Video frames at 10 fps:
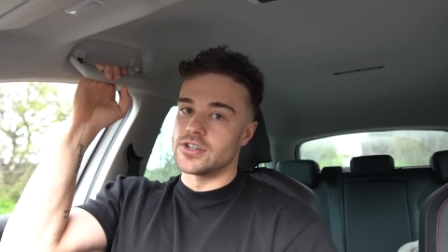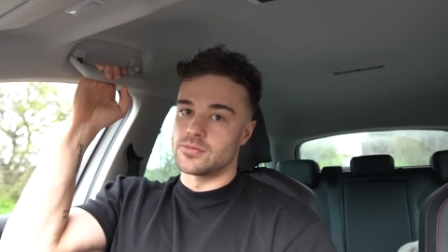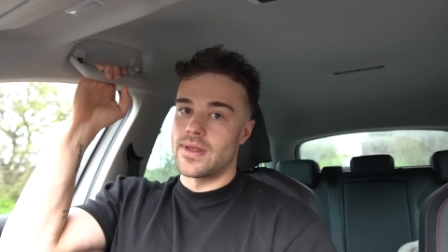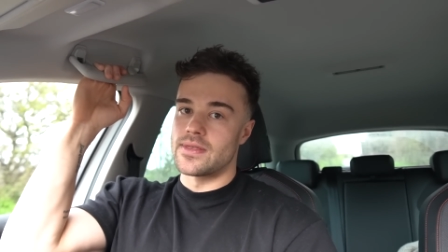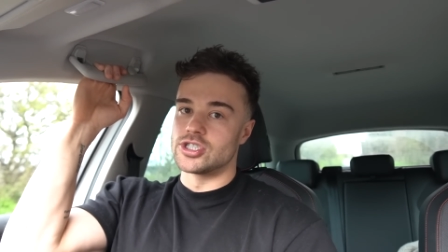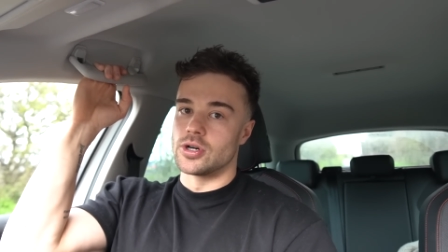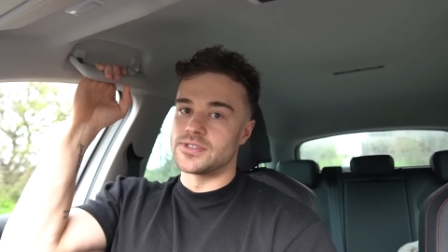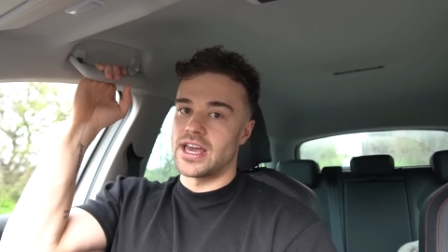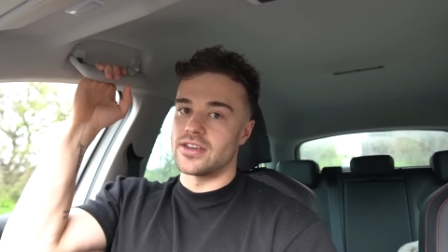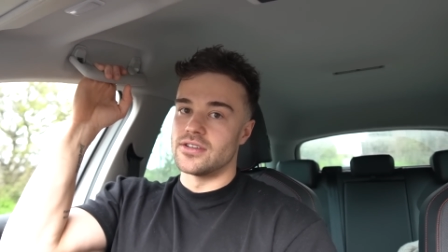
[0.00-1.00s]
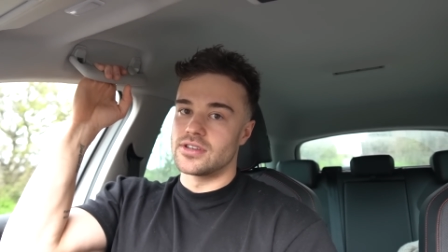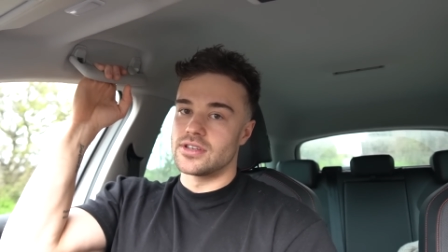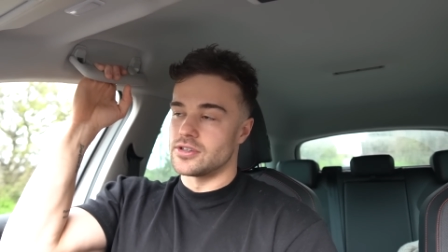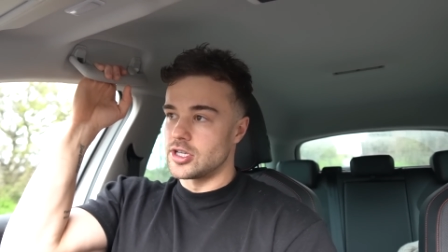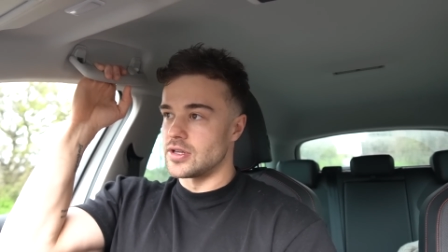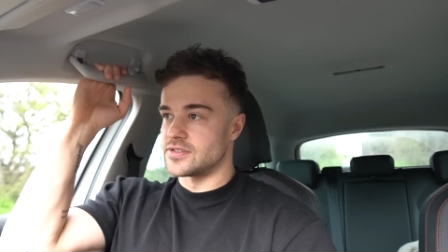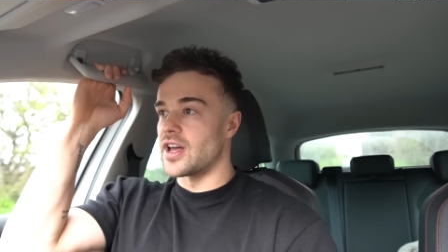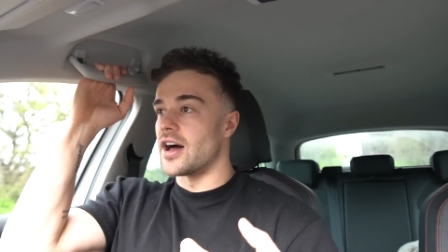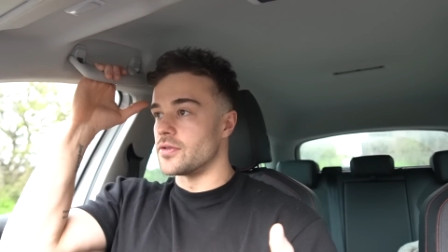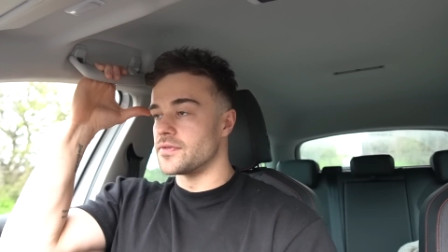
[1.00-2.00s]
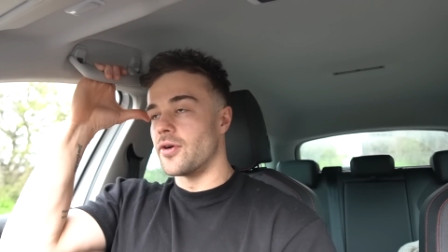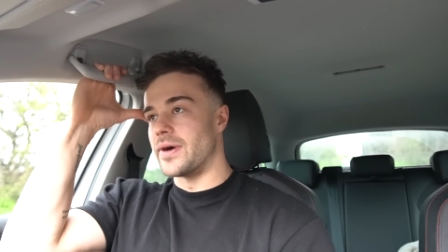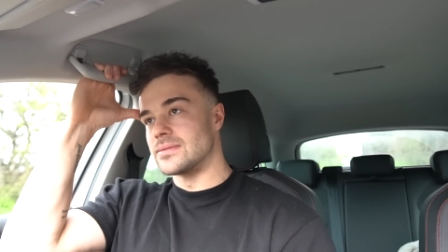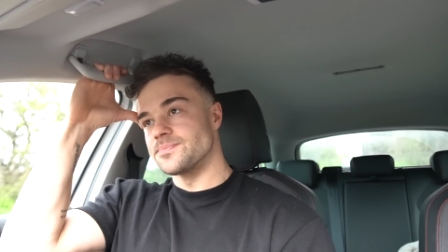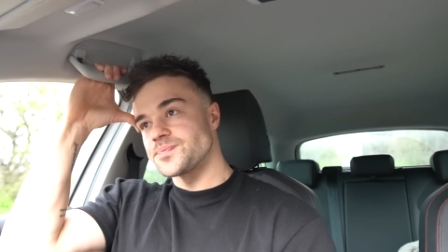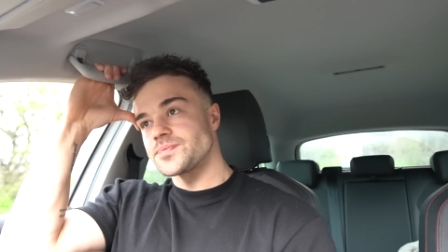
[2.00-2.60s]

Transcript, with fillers: It was one of the jobs that I could started off doing.